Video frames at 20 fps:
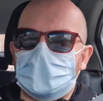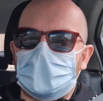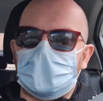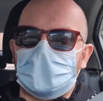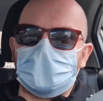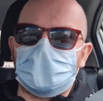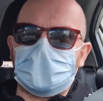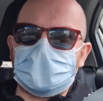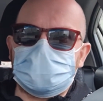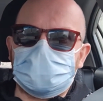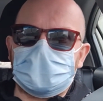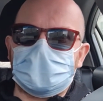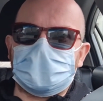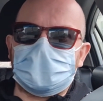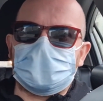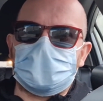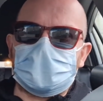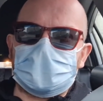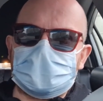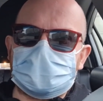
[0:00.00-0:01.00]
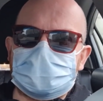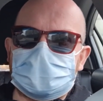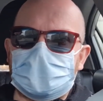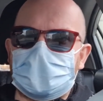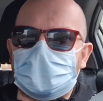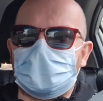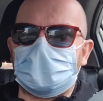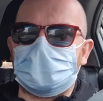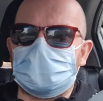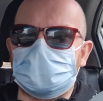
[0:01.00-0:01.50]
on the way to another one
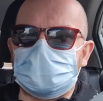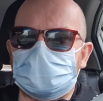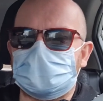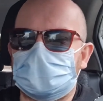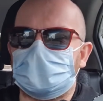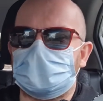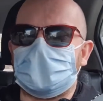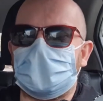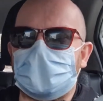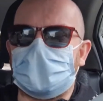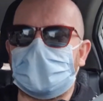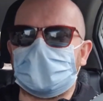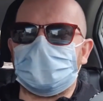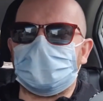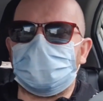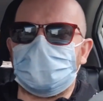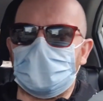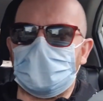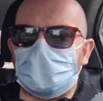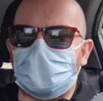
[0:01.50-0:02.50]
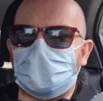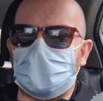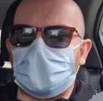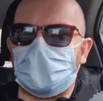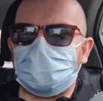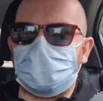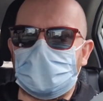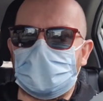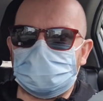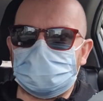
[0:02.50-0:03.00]
now. It's only like a 4 or
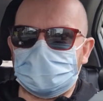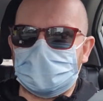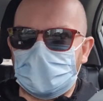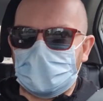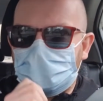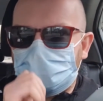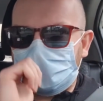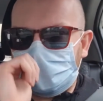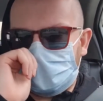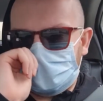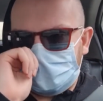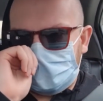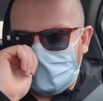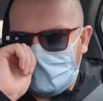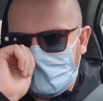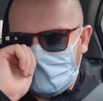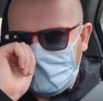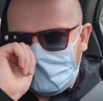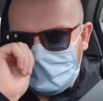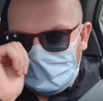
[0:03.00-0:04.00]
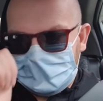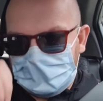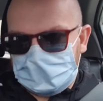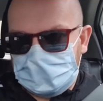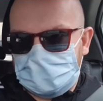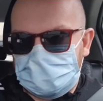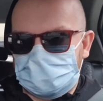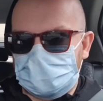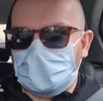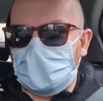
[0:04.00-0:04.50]
5 pound job.
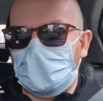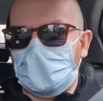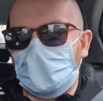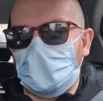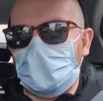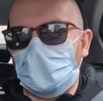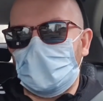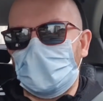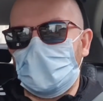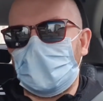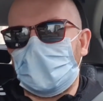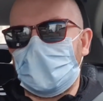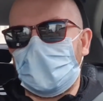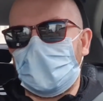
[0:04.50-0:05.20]
So,